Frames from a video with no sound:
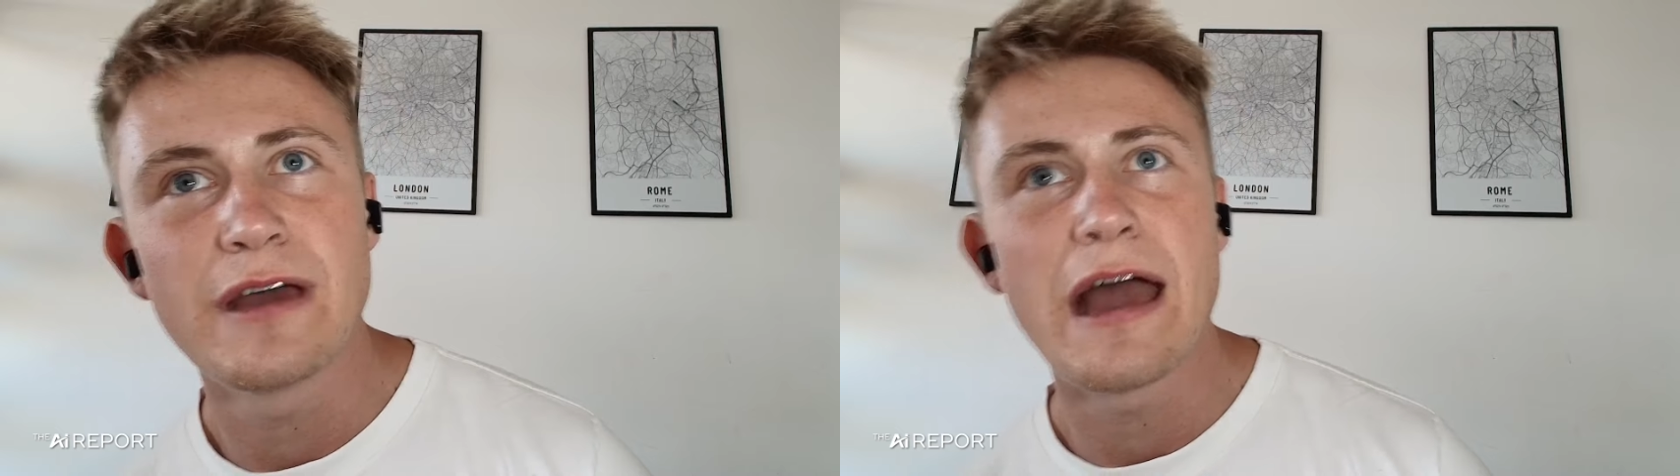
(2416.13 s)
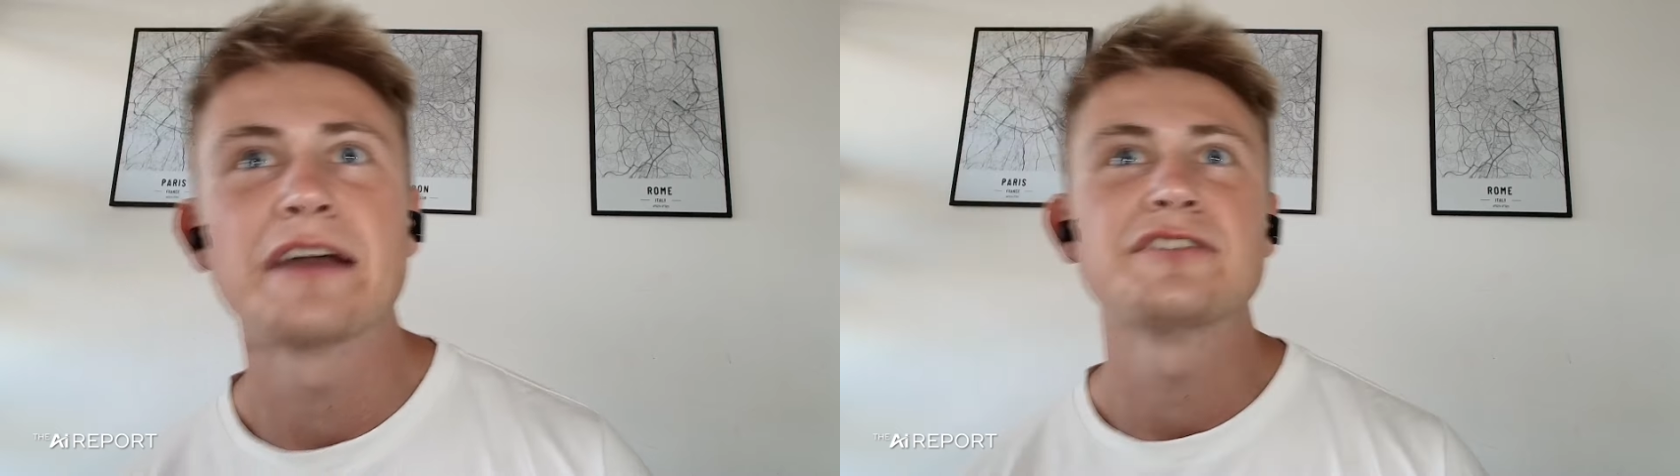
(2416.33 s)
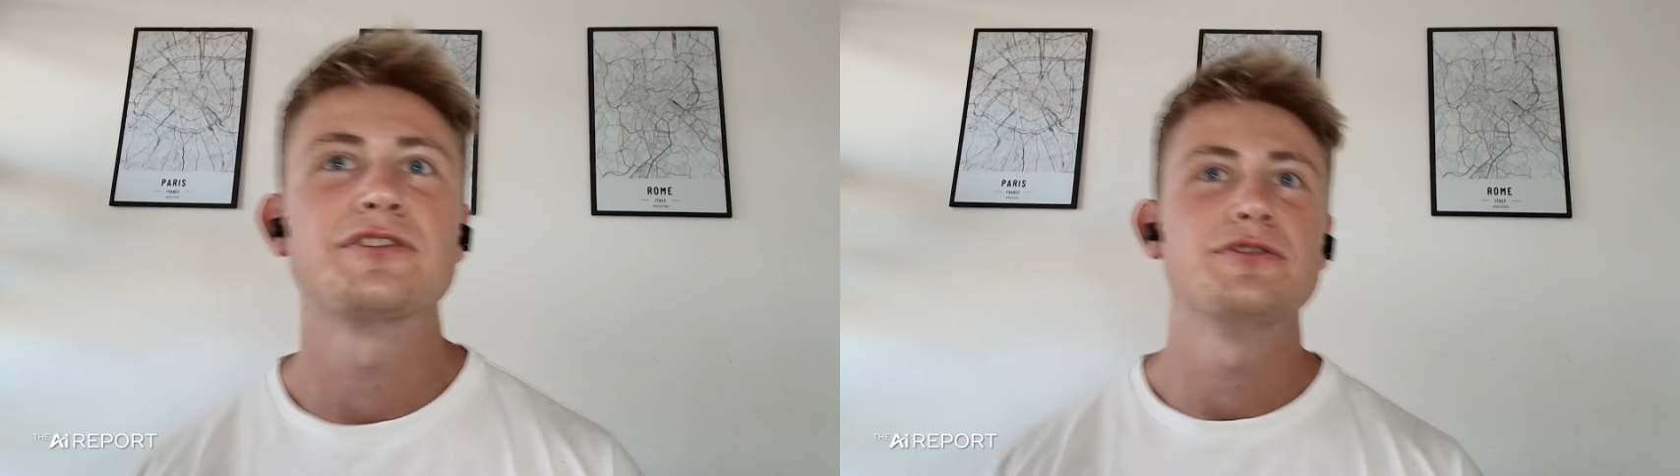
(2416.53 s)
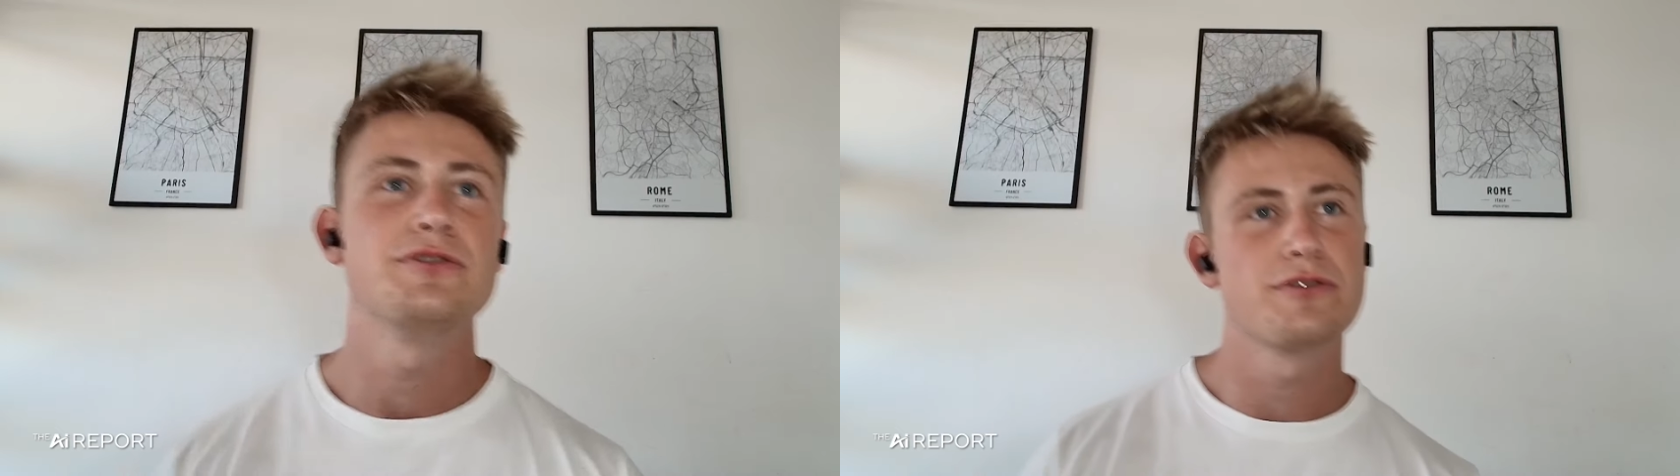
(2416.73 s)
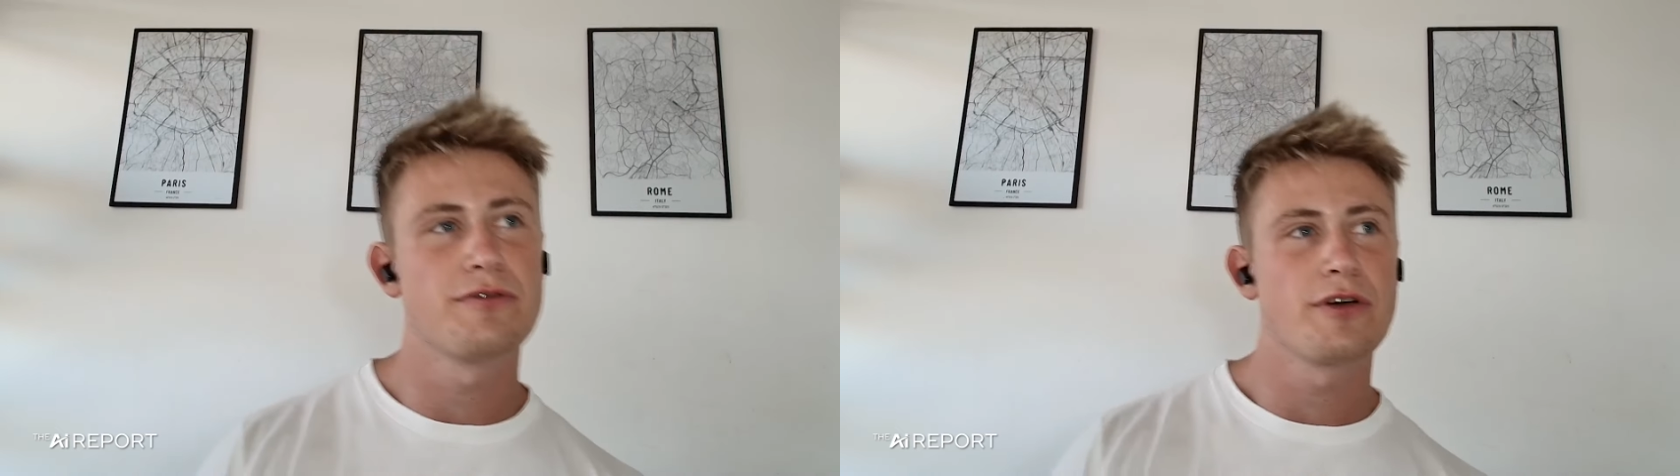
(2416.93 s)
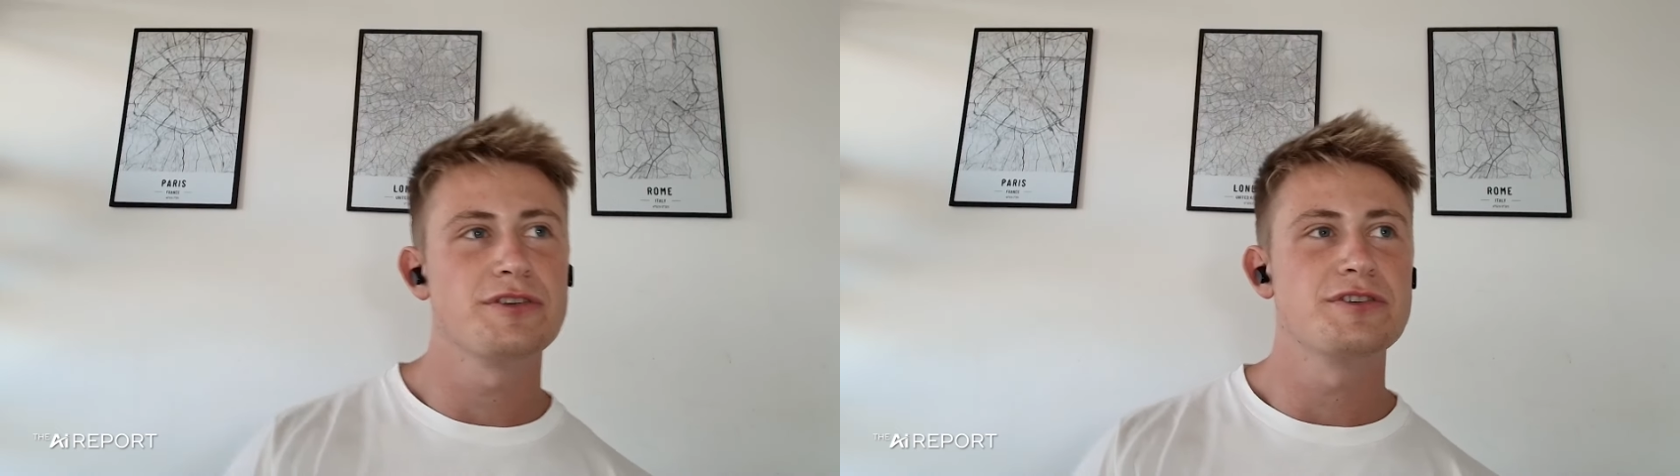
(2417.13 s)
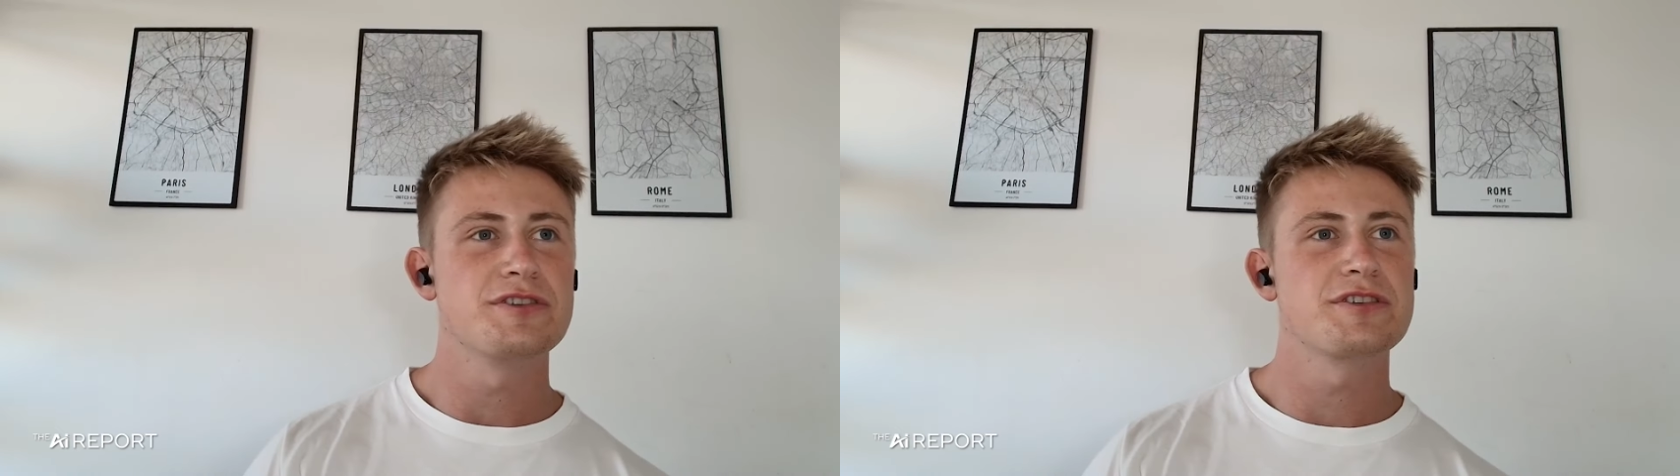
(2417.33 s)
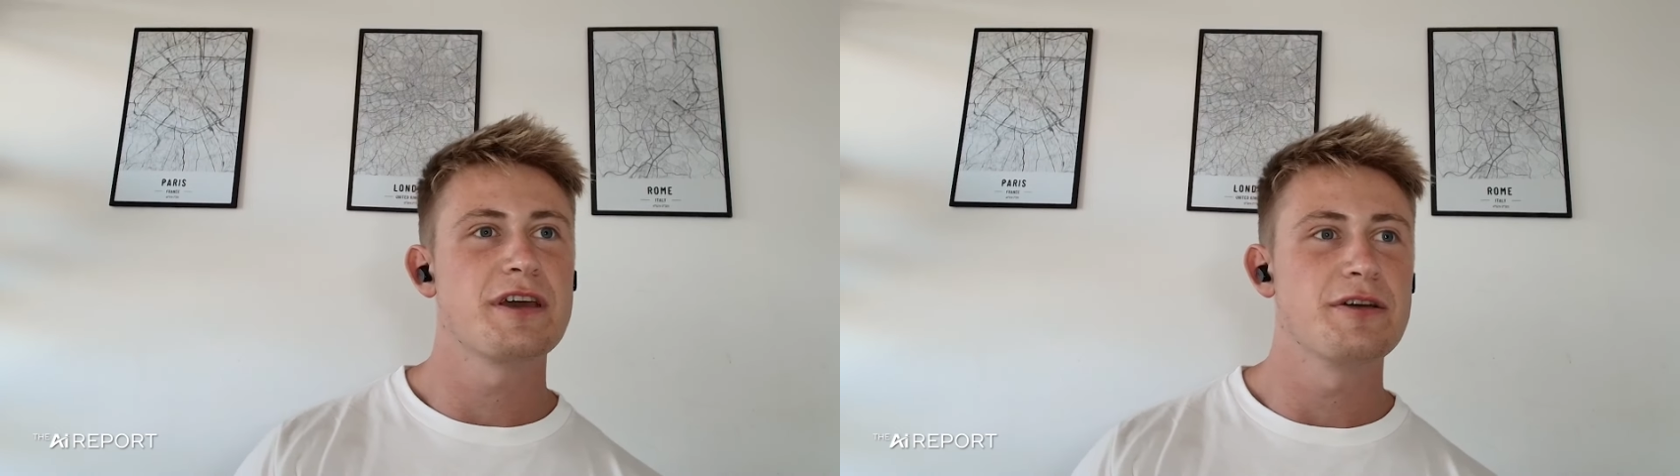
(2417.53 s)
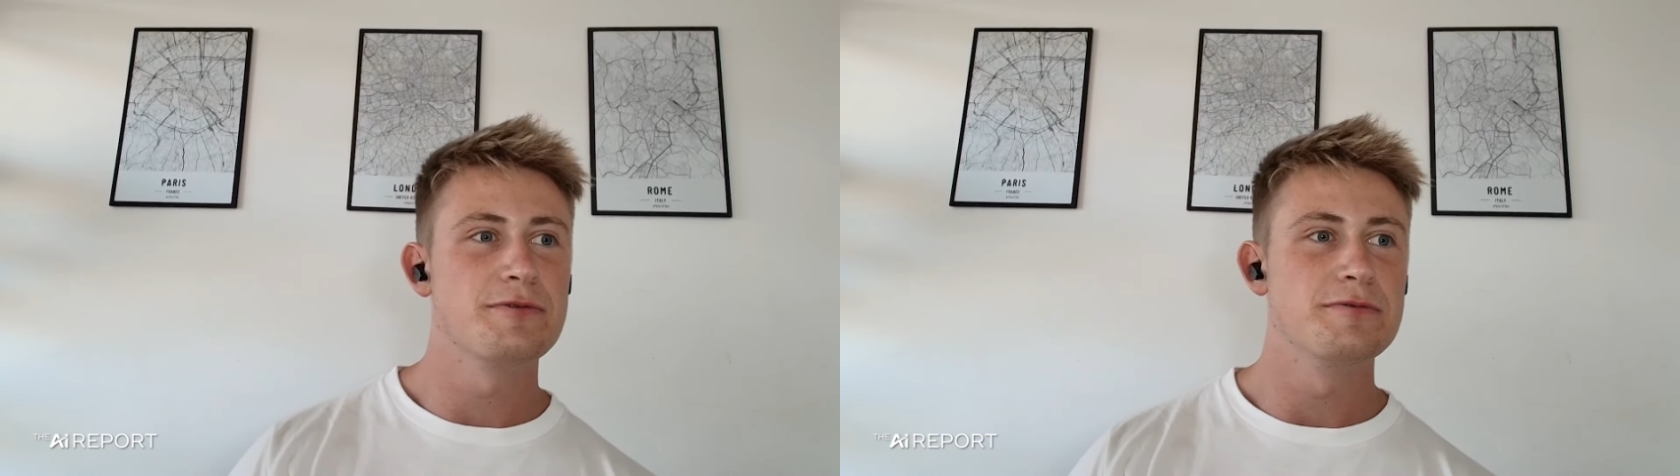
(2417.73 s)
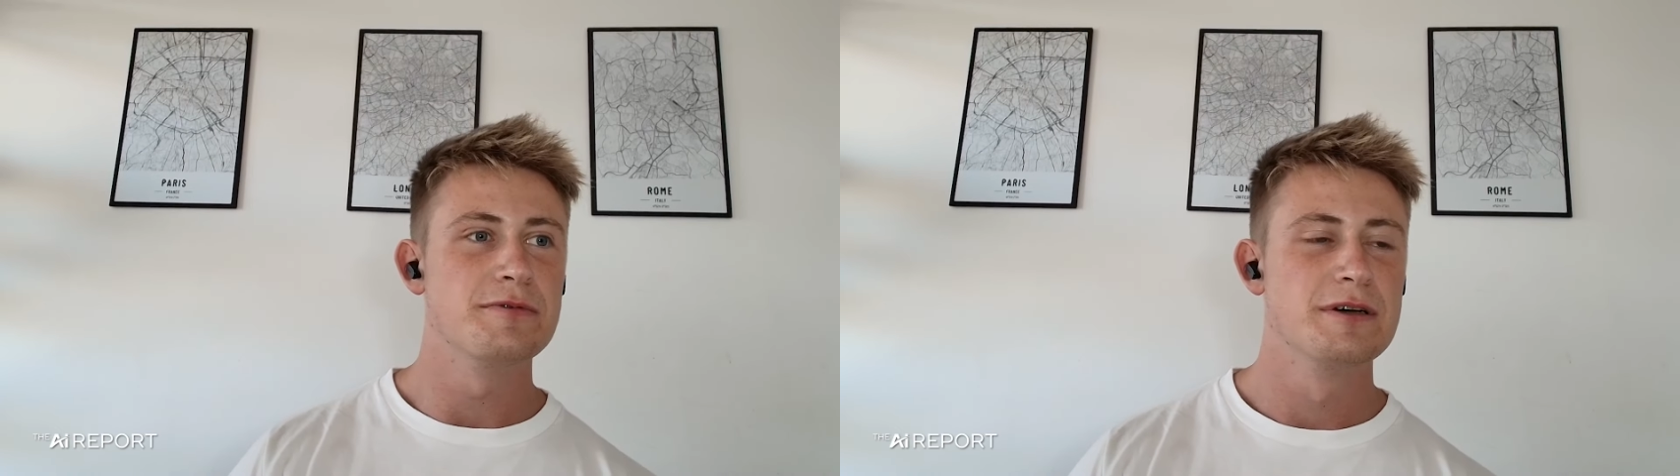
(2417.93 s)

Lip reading: execute your voice at scale.